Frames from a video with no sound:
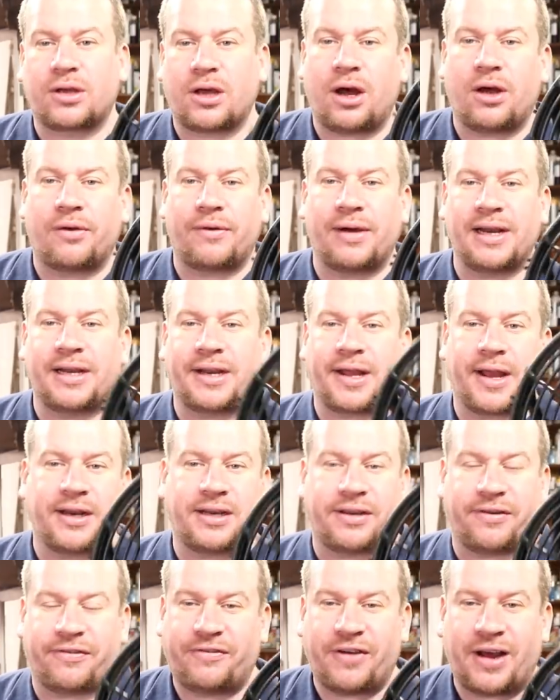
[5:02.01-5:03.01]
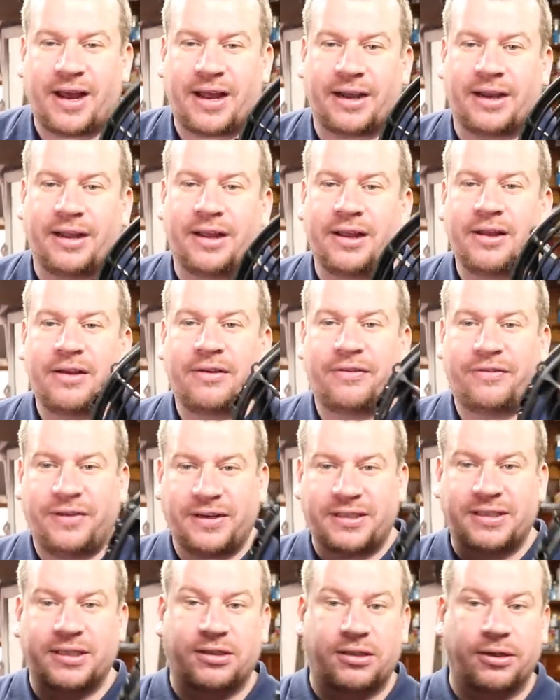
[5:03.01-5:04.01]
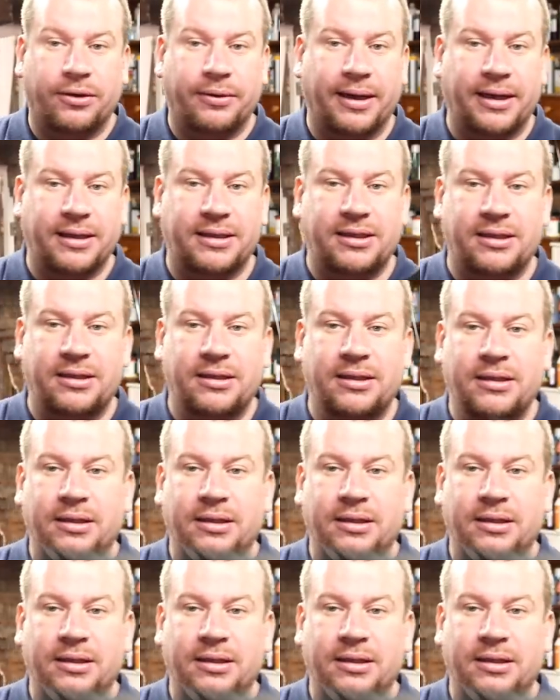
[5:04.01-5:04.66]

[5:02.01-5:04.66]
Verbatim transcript: car radiator fan fitted to it.